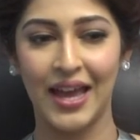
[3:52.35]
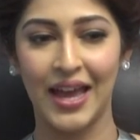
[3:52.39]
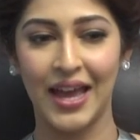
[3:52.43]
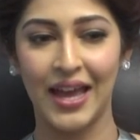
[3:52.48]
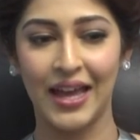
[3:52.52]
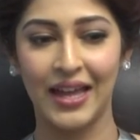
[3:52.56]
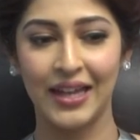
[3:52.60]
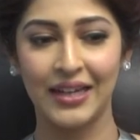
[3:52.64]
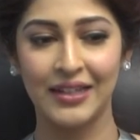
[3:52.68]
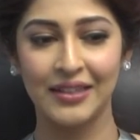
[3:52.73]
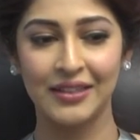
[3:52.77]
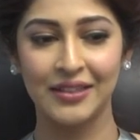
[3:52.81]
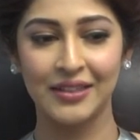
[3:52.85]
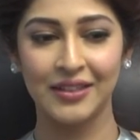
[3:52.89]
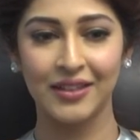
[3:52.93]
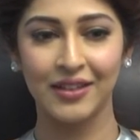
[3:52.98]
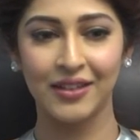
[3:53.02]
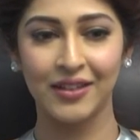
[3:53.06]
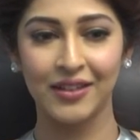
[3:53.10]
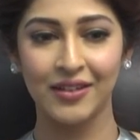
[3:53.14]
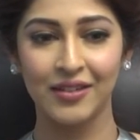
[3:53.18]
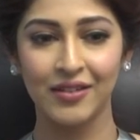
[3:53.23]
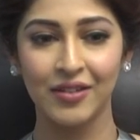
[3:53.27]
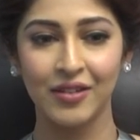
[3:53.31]
And
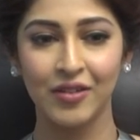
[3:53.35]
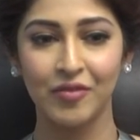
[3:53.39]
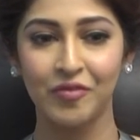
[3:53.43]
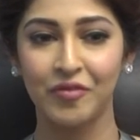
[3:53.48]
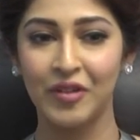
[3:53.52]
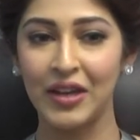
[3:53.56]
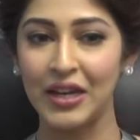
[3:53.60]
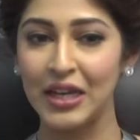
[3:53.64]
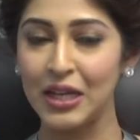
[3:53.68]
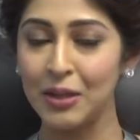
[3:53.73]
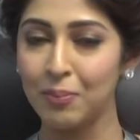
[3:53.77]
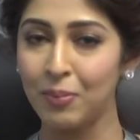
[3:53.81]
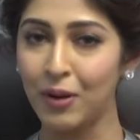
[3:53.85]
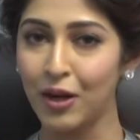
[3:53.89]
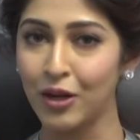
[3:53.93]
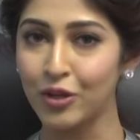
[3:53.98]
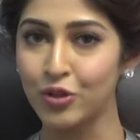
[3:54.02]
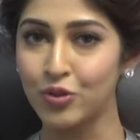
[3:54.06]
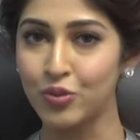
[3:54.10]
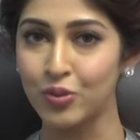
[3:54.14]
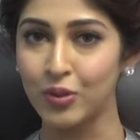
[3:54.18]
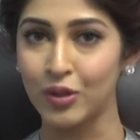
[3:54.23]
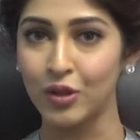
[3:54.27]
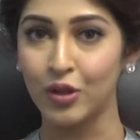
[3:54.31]
very
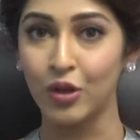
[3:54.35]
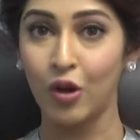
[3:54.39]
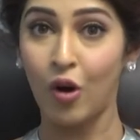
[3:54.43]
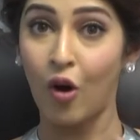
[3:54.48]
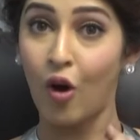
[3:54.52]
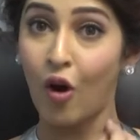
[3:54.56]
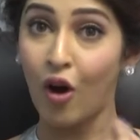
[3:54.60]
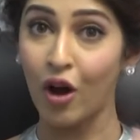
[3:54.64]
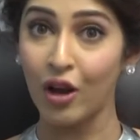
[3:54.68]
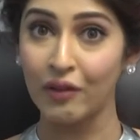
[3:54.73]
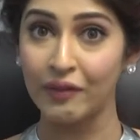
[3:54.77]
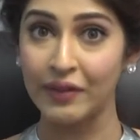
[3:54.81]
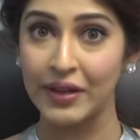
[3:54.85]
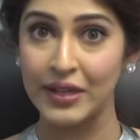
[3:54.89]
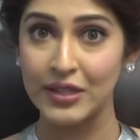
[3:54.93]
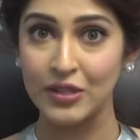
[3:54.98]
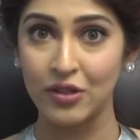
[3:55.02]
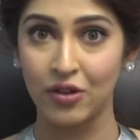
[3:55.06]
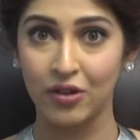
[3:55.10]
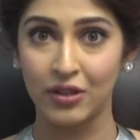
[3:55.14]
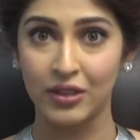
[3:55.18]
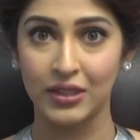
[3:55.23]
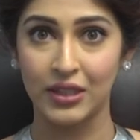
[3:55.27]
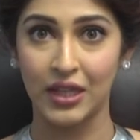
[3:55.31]
punctual,
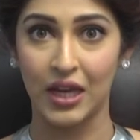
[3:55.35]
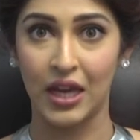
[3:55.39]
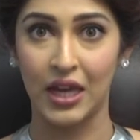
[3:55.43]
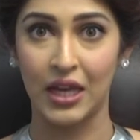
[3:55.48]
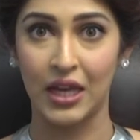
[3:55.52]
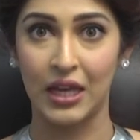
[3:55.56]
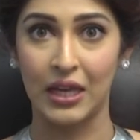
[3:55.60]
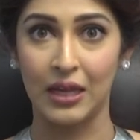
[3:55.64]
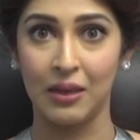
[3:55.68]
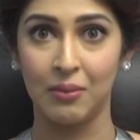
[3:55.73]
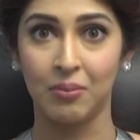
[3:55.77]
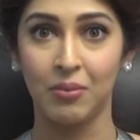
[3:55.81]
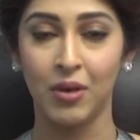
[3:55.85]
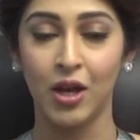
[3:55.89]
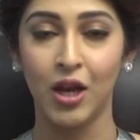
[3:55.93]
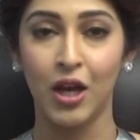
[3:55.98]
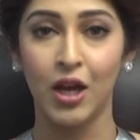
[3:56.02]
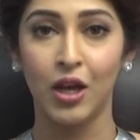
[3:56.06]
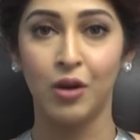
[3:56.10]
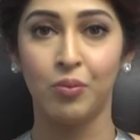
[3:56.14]
always on time,